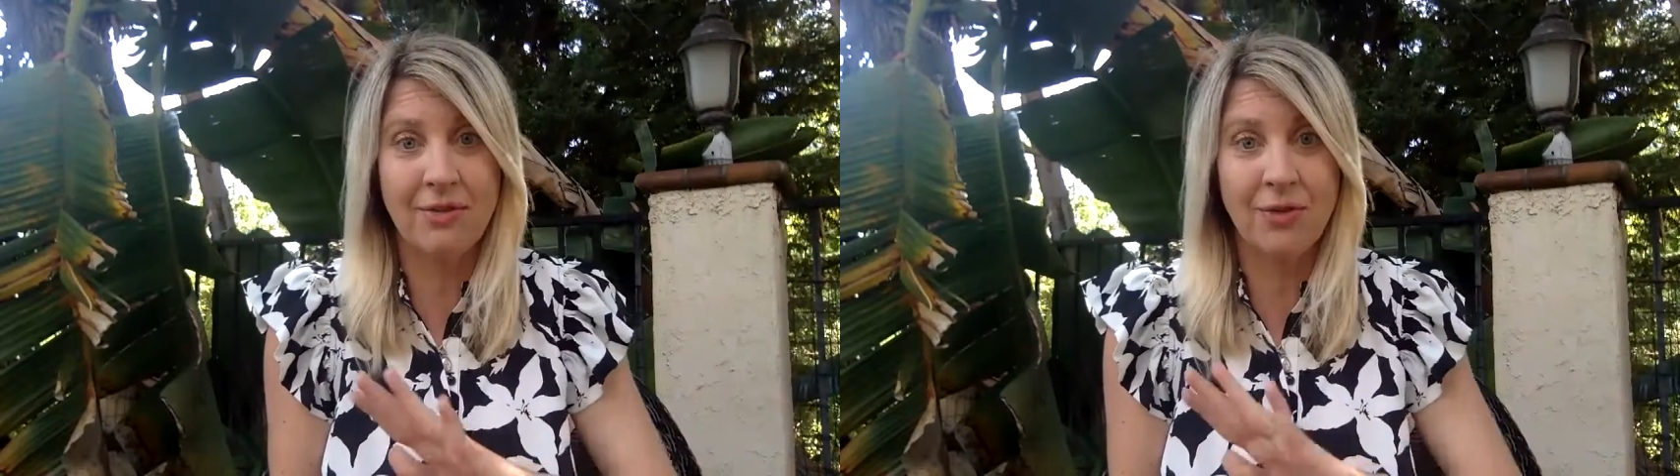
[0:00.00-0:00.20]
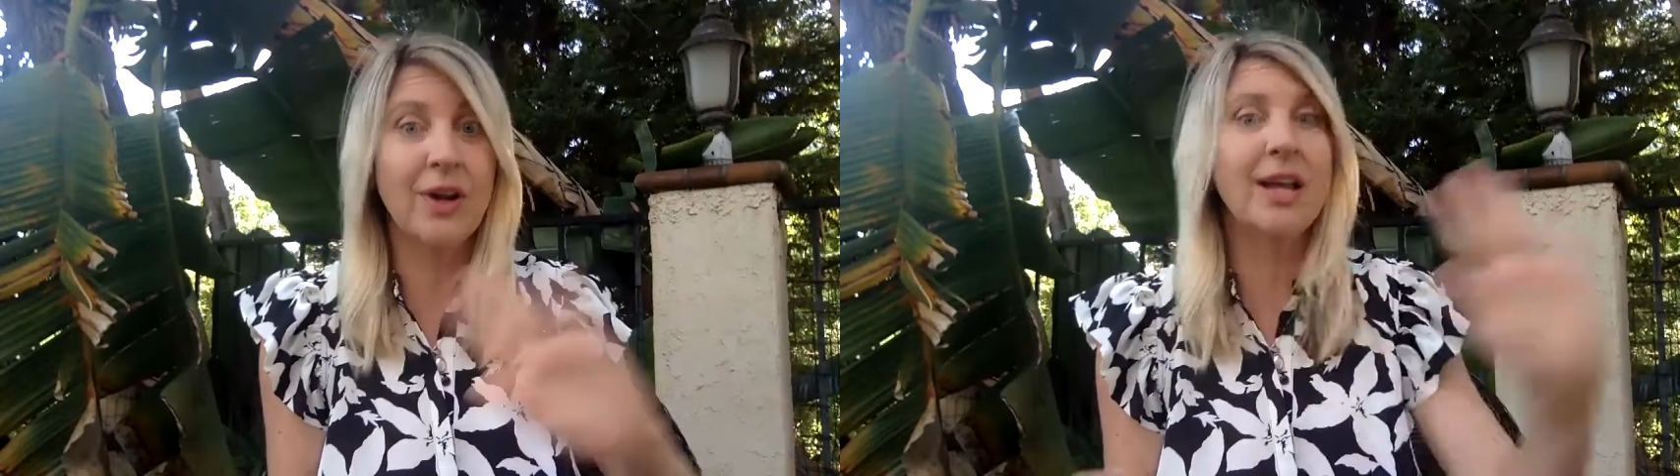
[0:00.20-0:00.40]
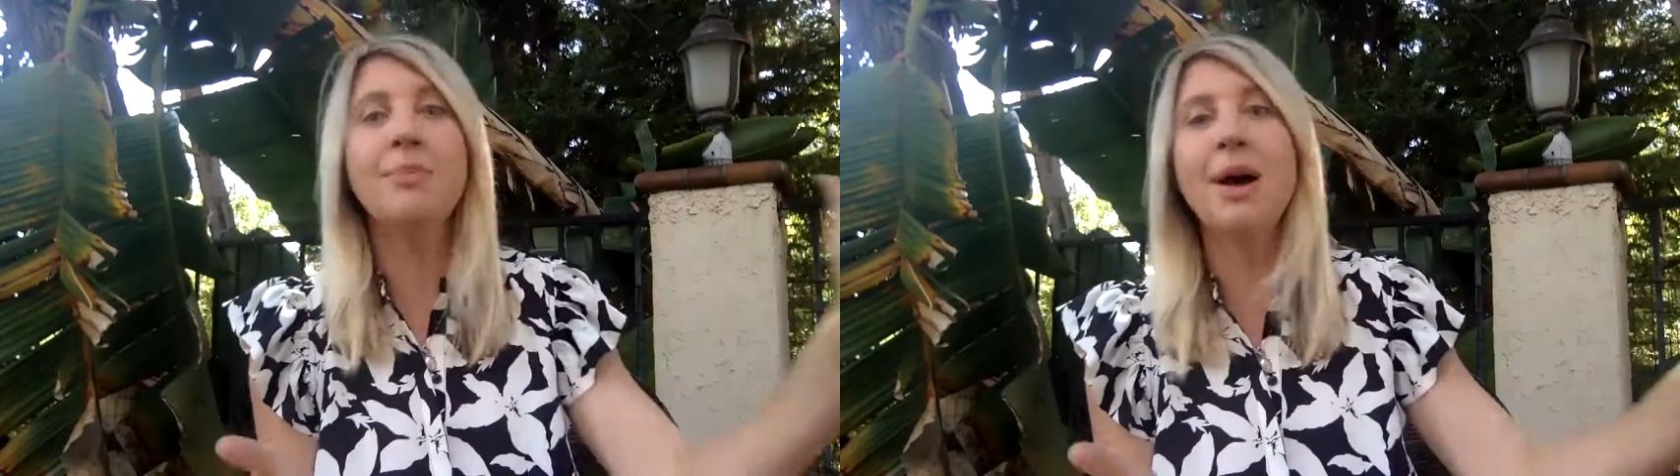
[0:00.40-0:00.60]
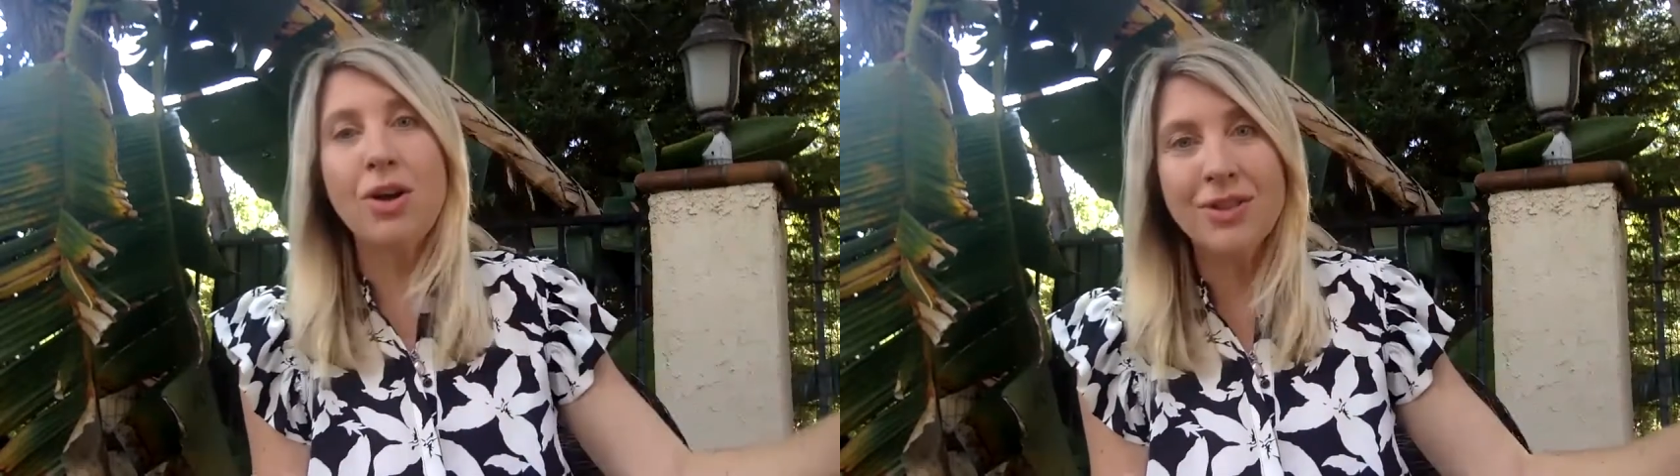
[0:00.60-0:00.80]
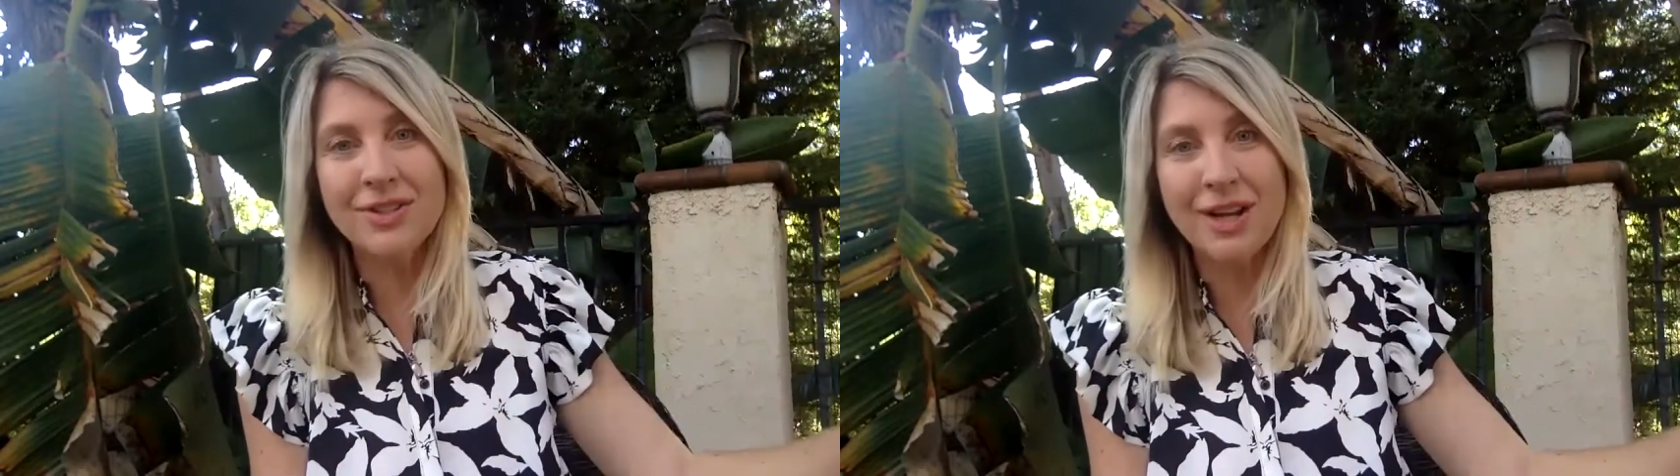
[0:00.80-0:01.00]
forget about
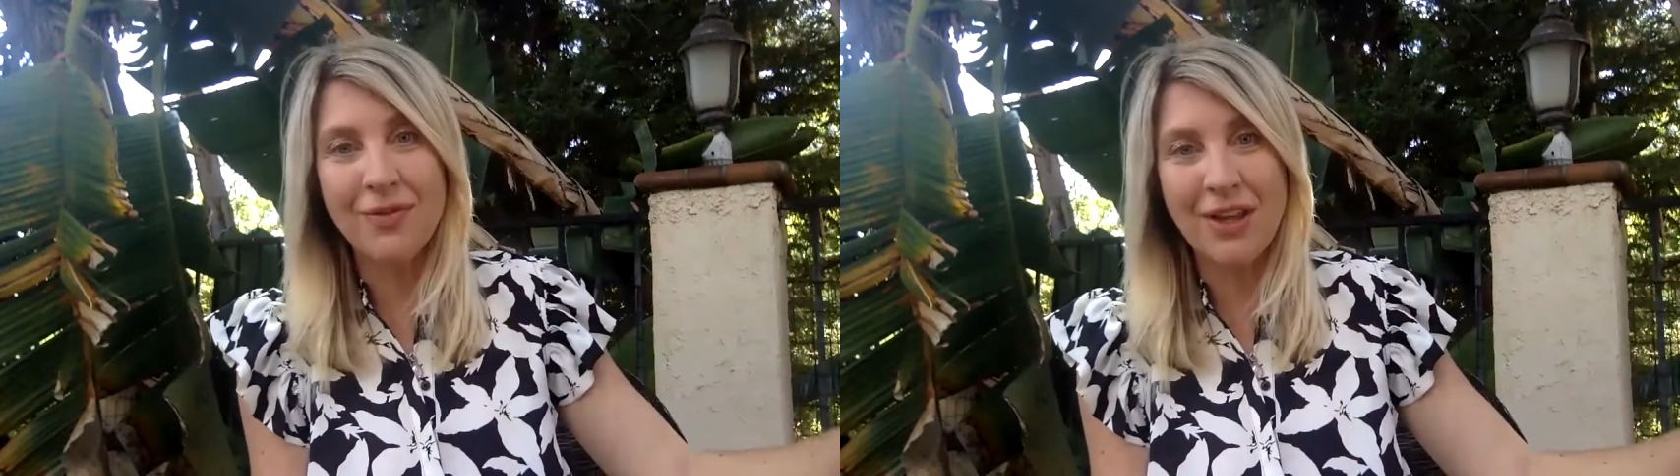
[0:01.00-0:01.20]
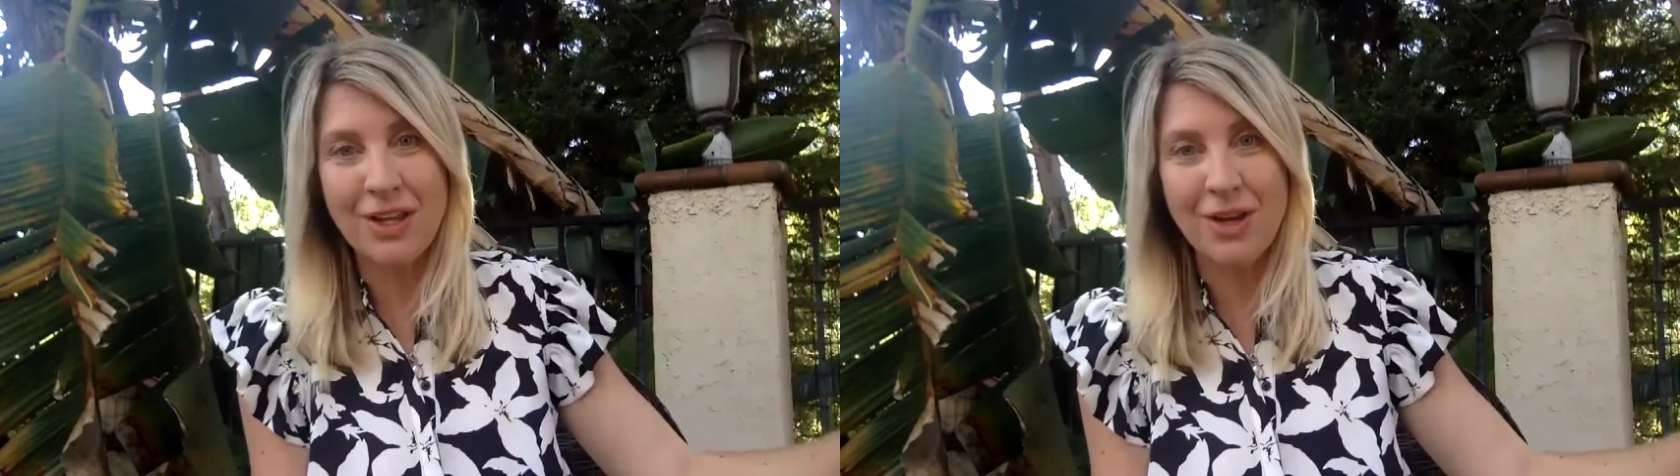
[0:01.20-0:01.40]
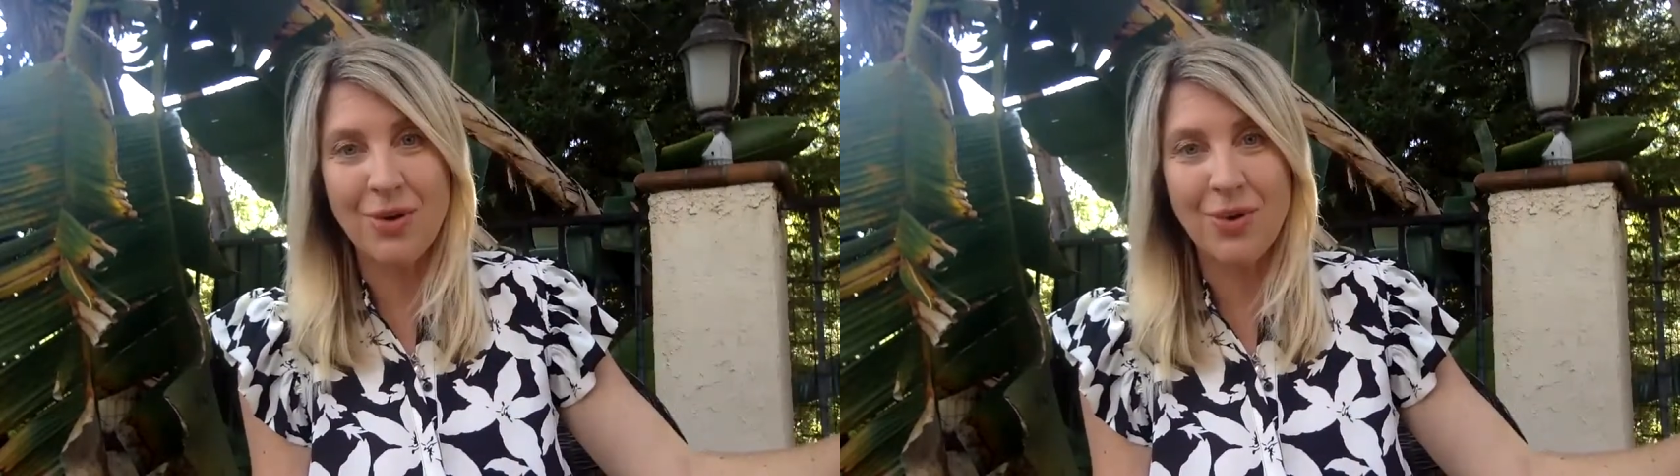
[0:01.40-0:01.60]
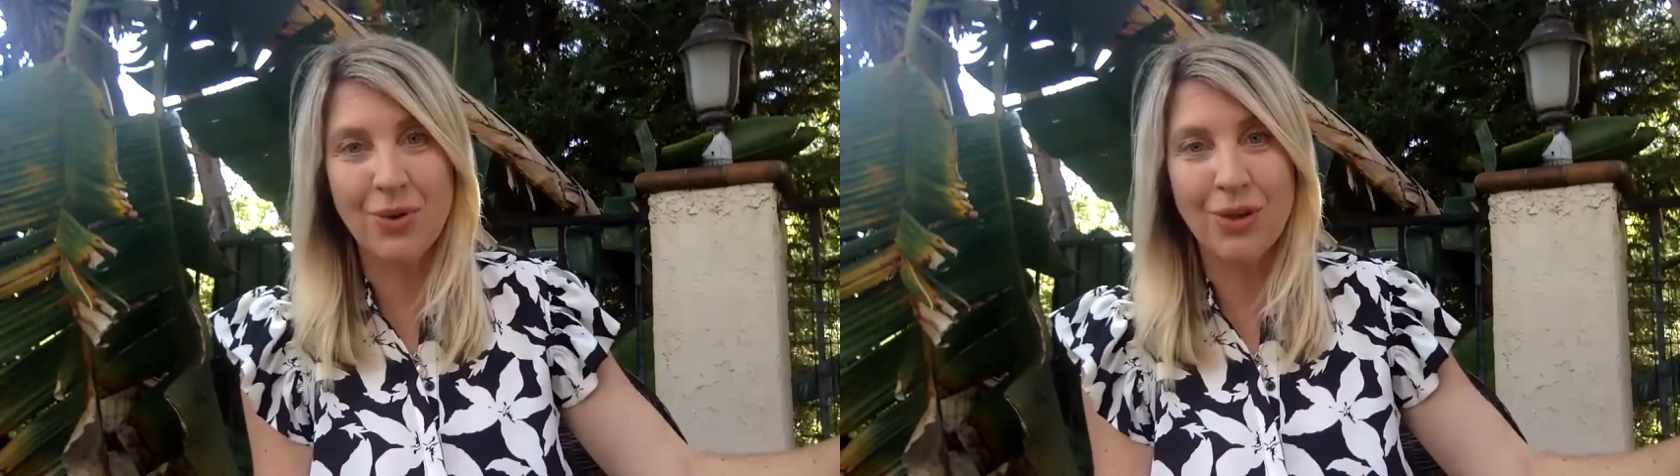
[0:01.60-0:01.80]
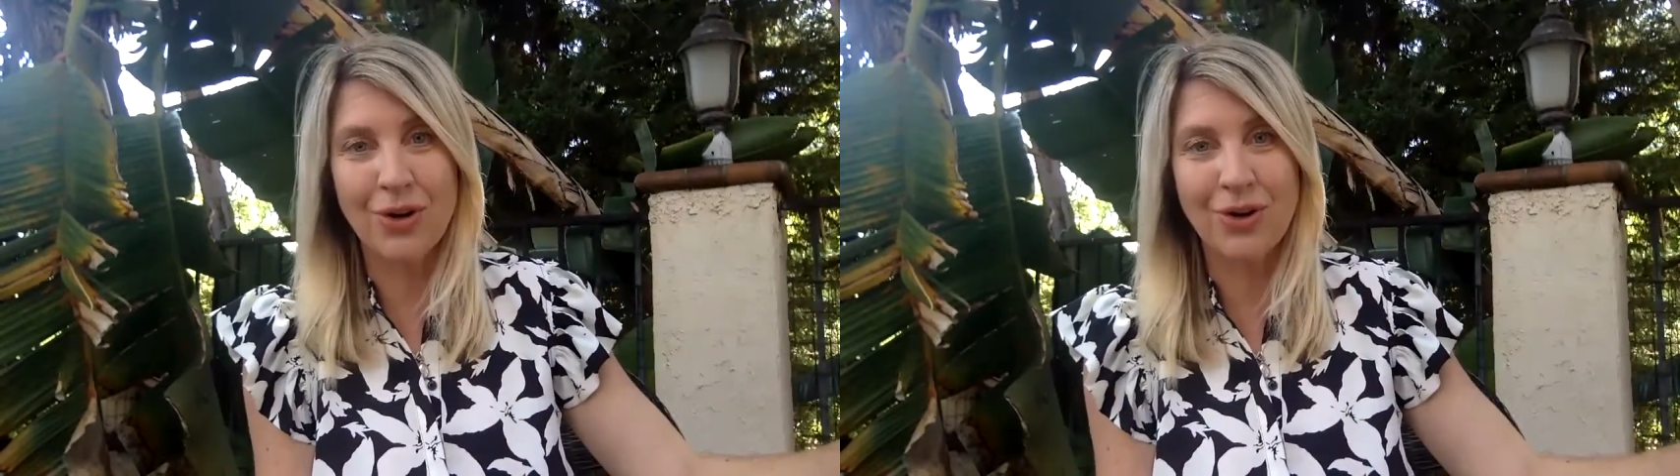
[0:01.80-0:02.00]
all the stuff that you
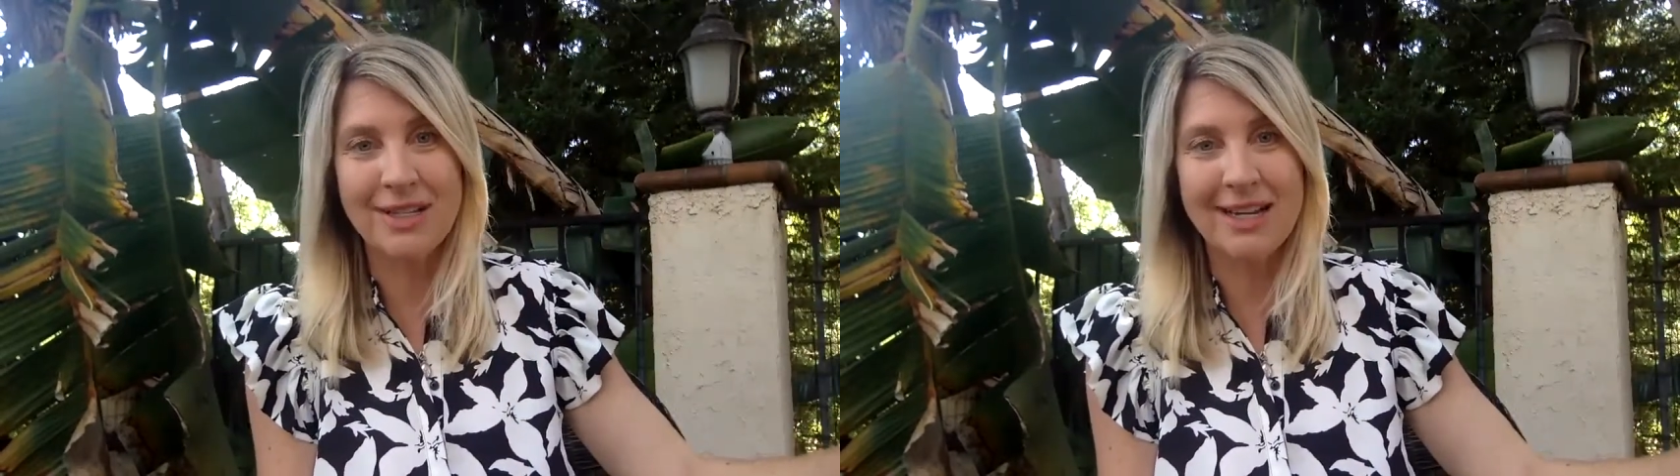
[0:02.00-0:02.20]
learned